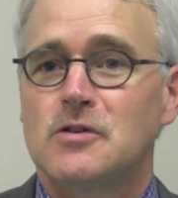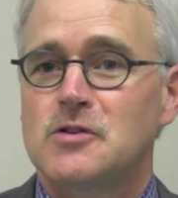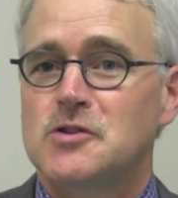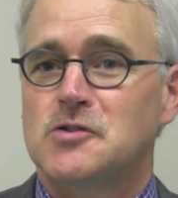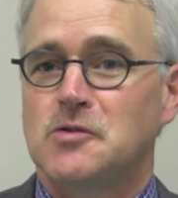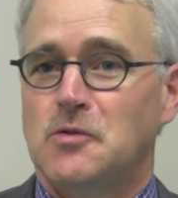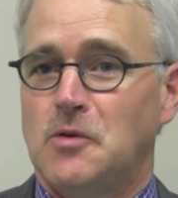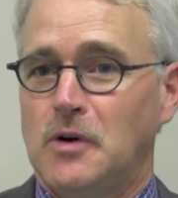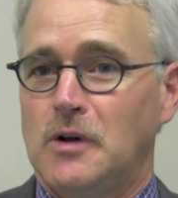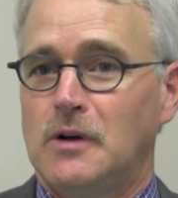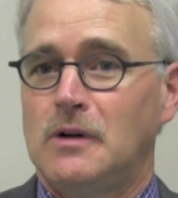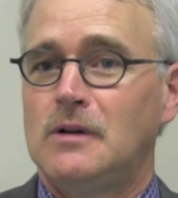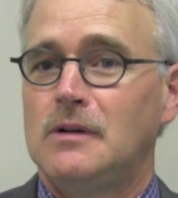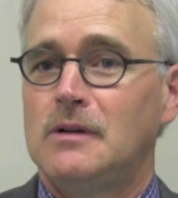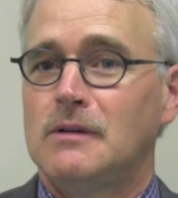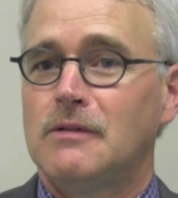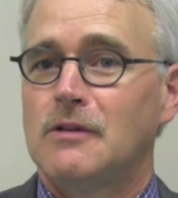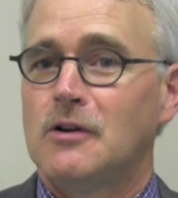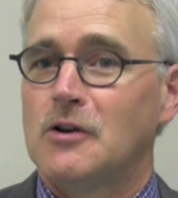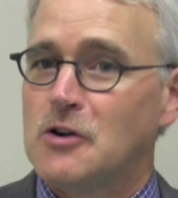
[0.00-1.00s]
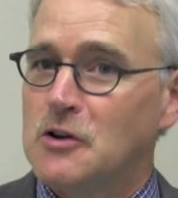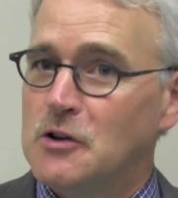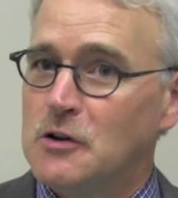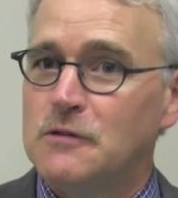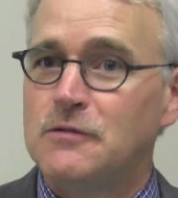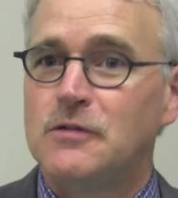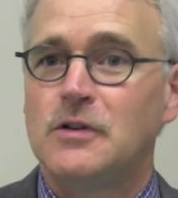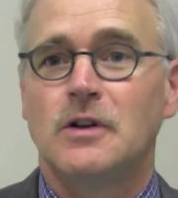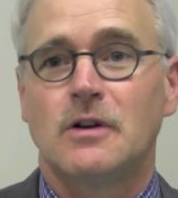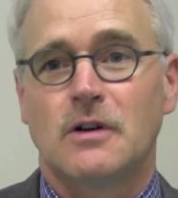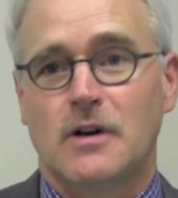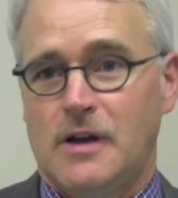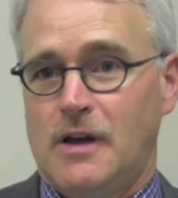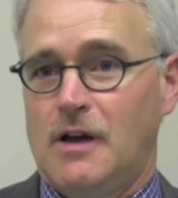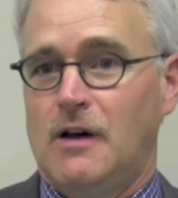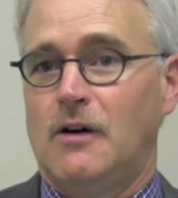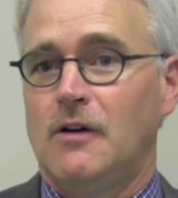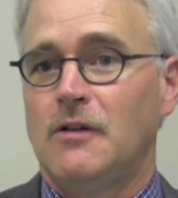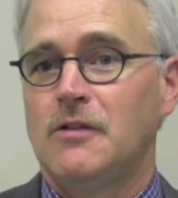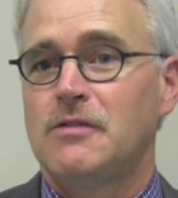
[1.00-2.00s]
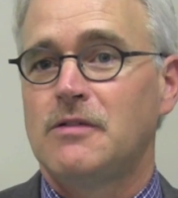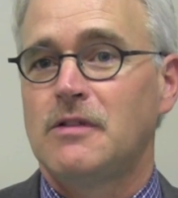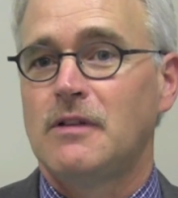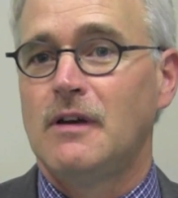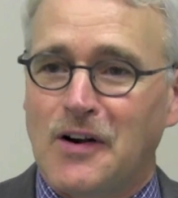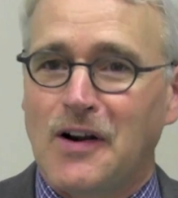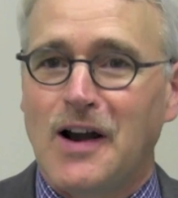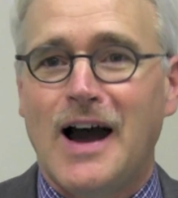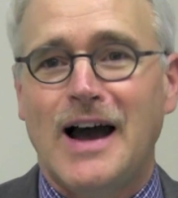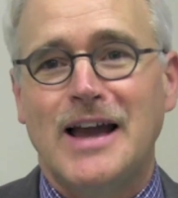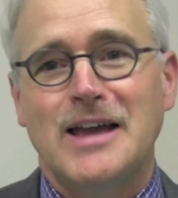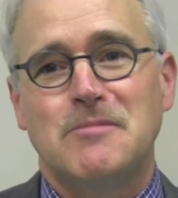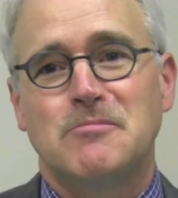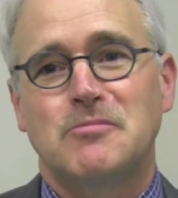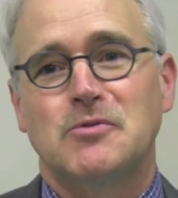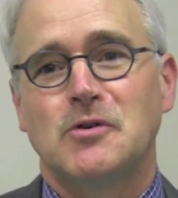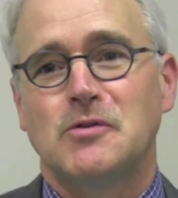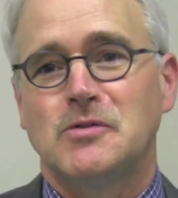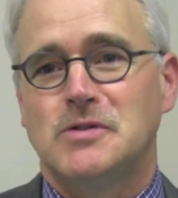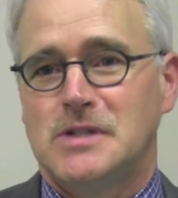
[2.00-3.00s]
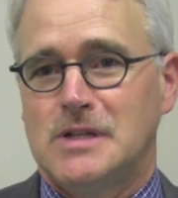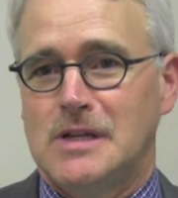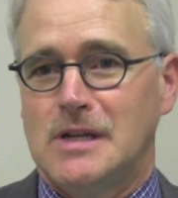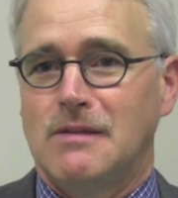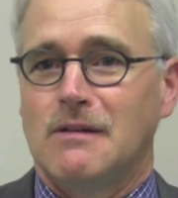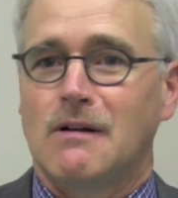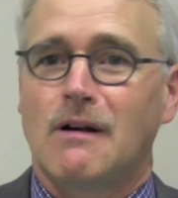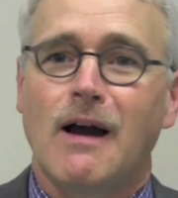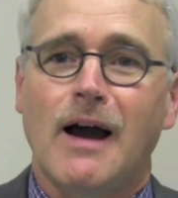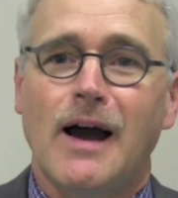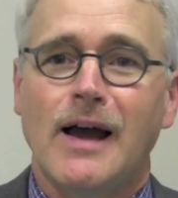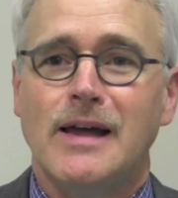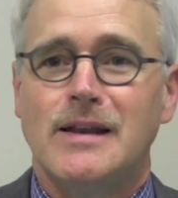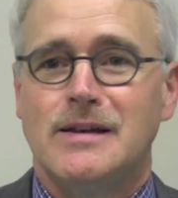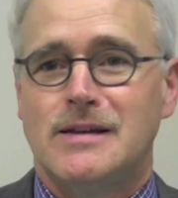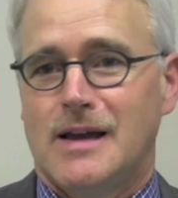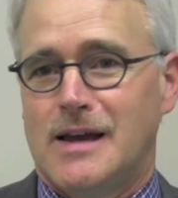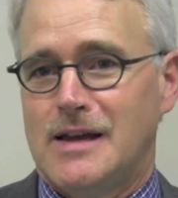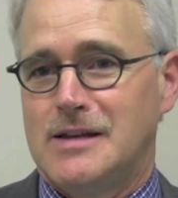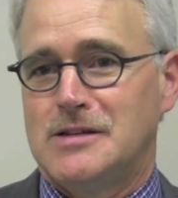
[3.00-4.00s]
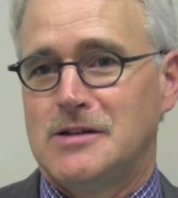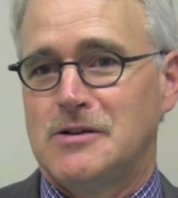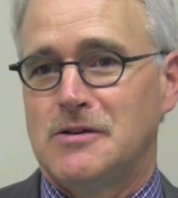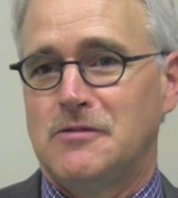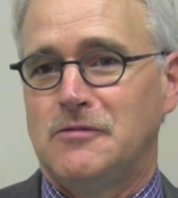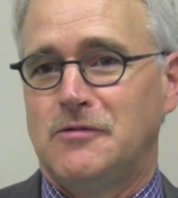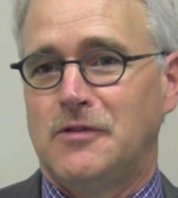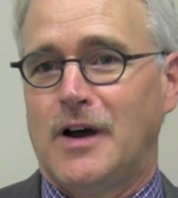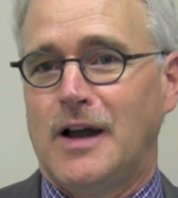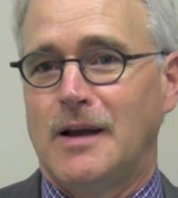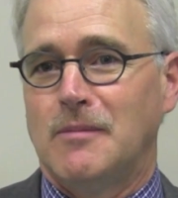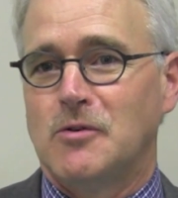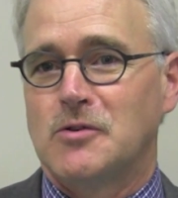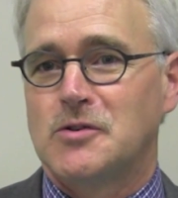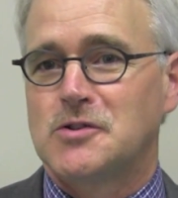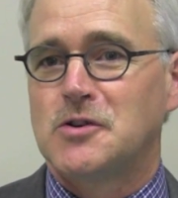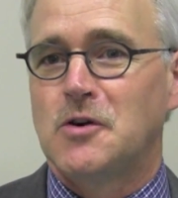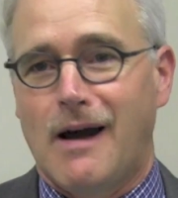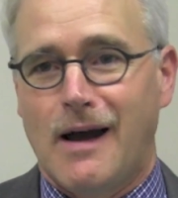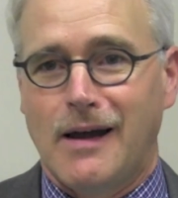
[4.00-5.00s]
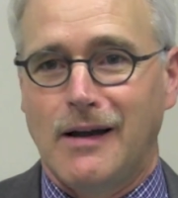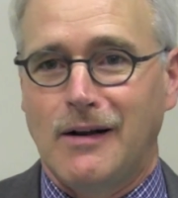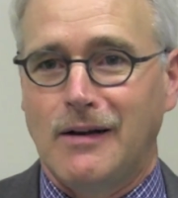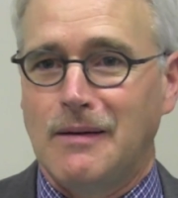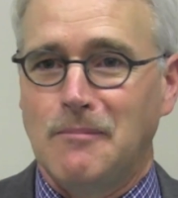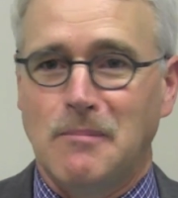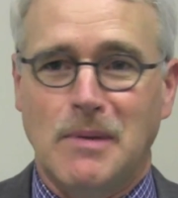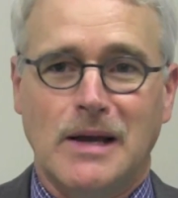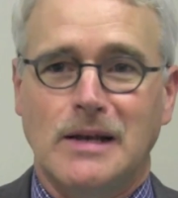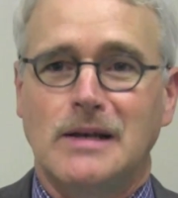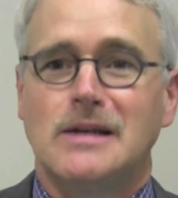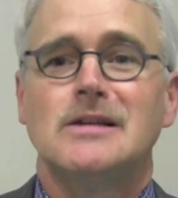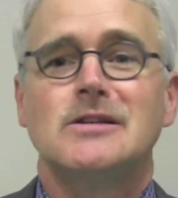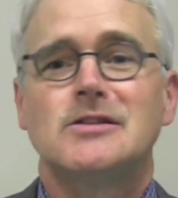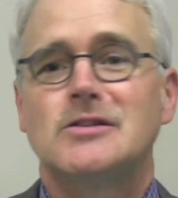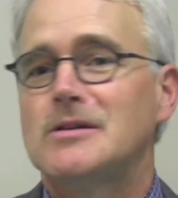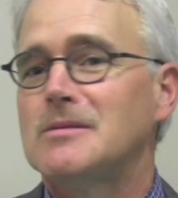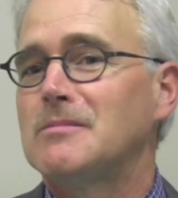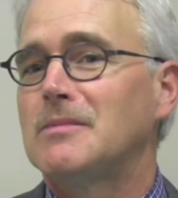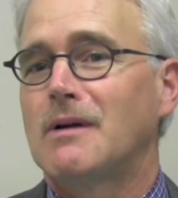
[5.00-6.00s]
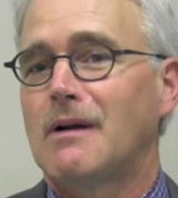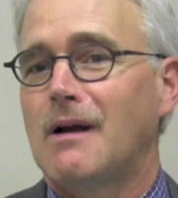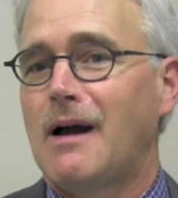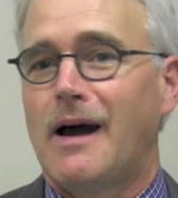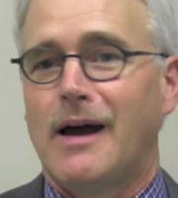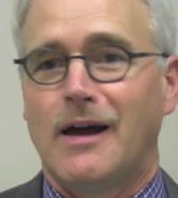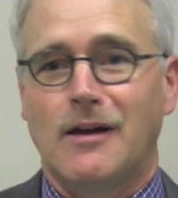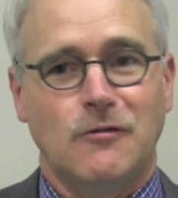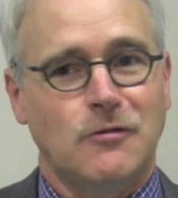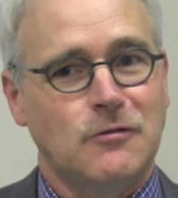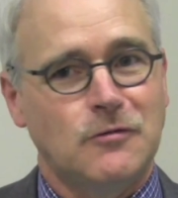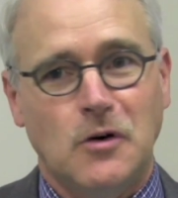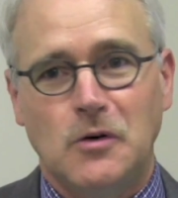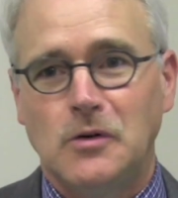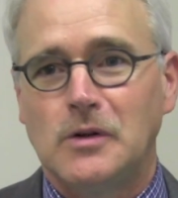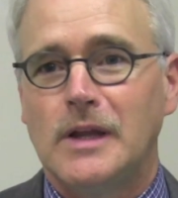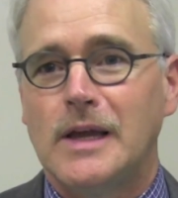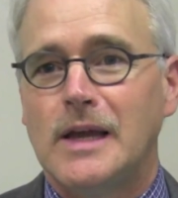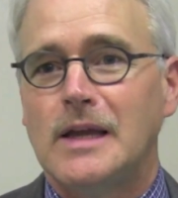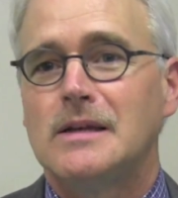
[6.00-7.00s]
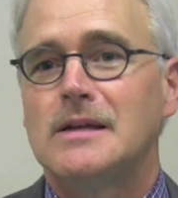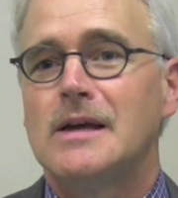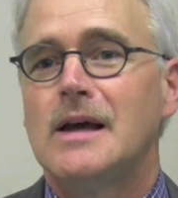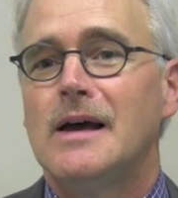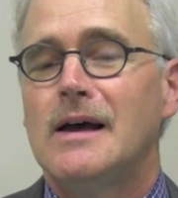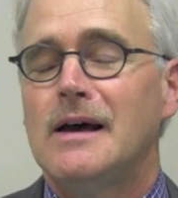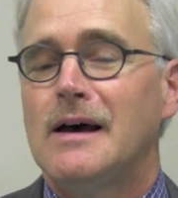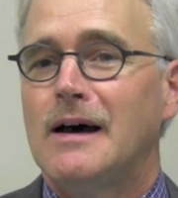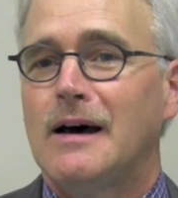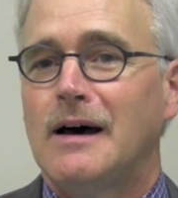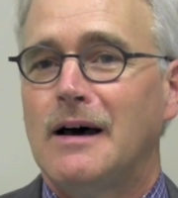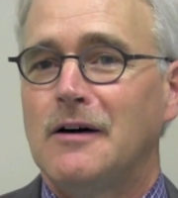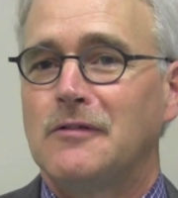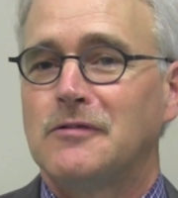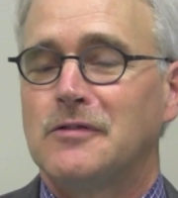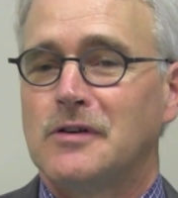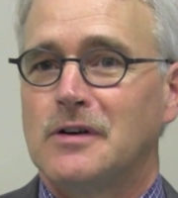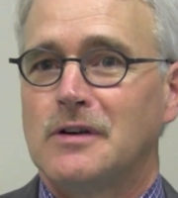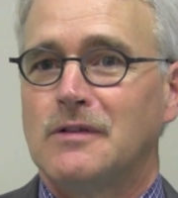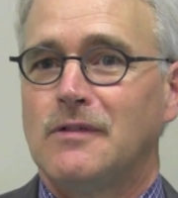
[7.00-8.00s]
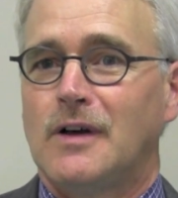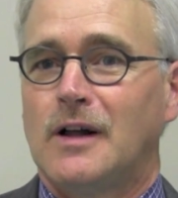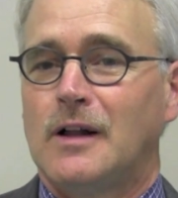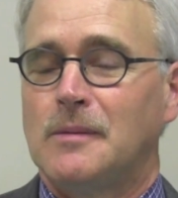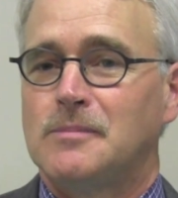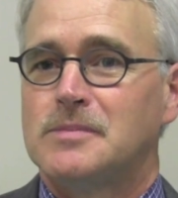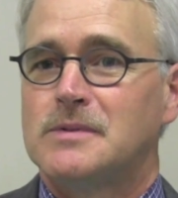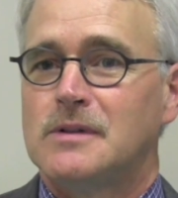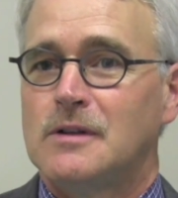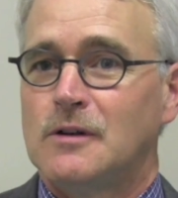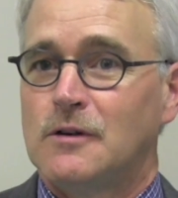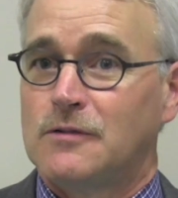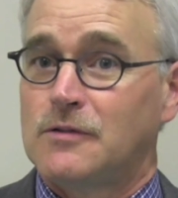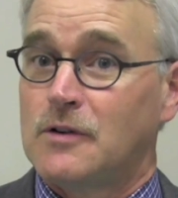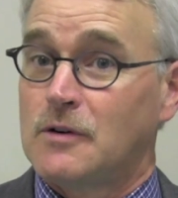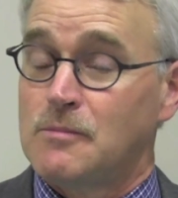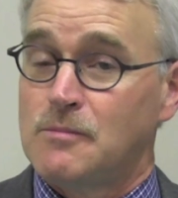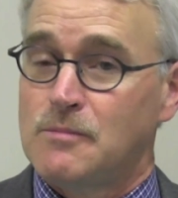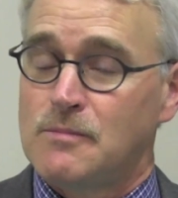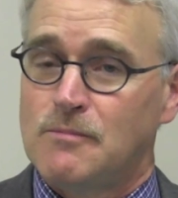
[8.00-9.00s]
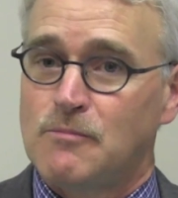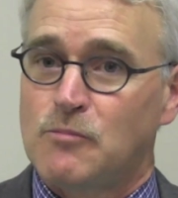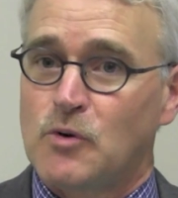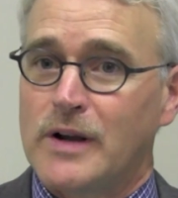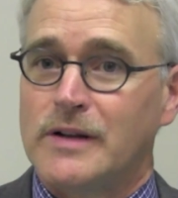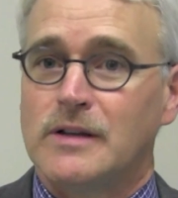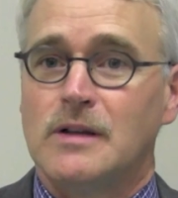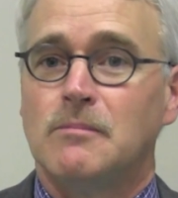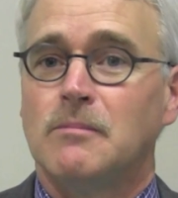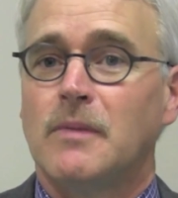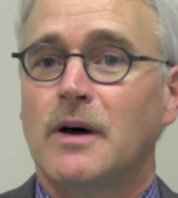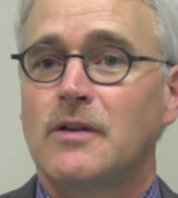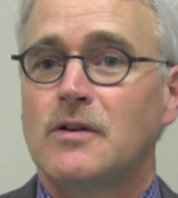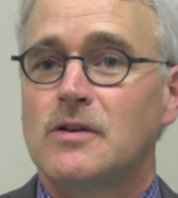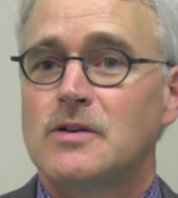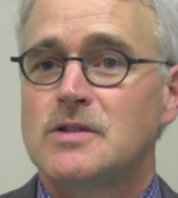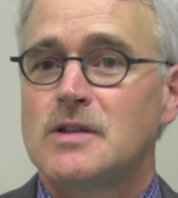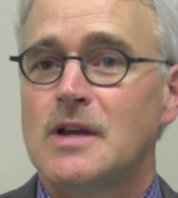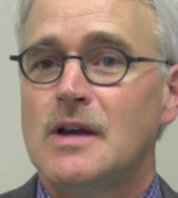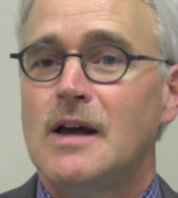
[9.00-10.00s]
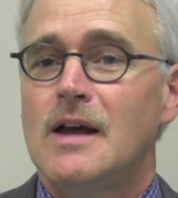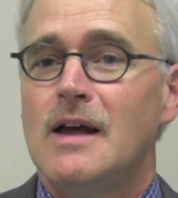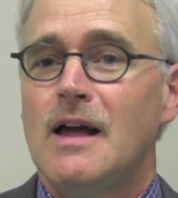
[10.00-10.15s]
your soil, they're good for your health, you know, they're high in protein, they're high in dietary fibers, they're high in magnesium, they're high in folate for developed, you know, for pregnant mothers.